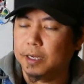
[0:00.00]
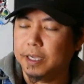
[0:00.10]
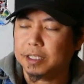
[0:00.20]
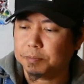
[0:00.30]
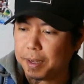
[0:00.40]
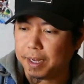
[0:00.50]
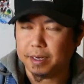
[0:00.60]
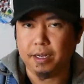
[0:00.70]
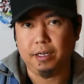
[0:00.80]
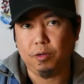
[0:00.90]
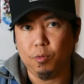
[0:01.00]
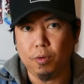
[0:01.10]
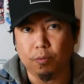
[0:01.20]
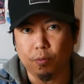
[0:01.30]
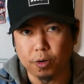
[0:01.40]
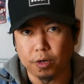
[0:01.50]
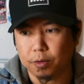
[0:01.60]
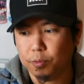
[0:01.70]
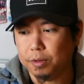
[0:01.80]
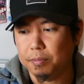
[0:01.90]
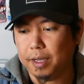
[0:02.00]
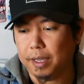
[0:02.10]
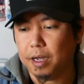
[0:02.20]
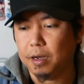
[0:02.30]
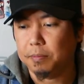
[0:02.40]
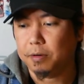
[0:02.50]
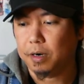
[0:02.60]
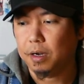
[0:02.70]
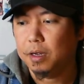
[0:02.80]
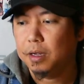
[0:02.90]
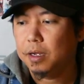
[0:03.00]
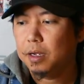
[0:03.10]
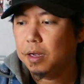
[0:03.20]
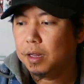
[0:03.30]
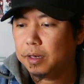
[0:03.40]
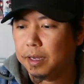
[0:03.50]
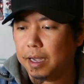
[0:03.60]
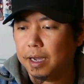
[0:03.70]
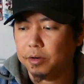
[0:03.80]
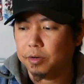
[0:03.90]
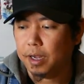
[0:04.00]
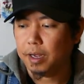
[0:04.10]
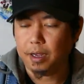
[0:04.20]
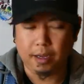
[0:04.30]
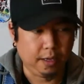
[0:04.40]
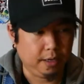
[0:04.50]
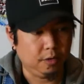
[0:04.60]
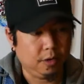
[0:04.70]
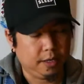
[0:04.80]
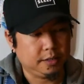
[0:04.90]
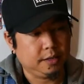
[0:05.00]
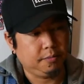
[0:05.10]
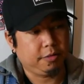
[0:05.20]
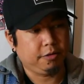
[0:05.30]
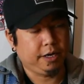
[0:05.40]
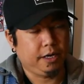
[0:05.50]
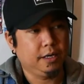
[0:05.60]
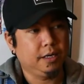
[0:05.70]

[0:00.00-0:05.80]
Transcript: expect that it won't work with my camera, the Canon EOS M3.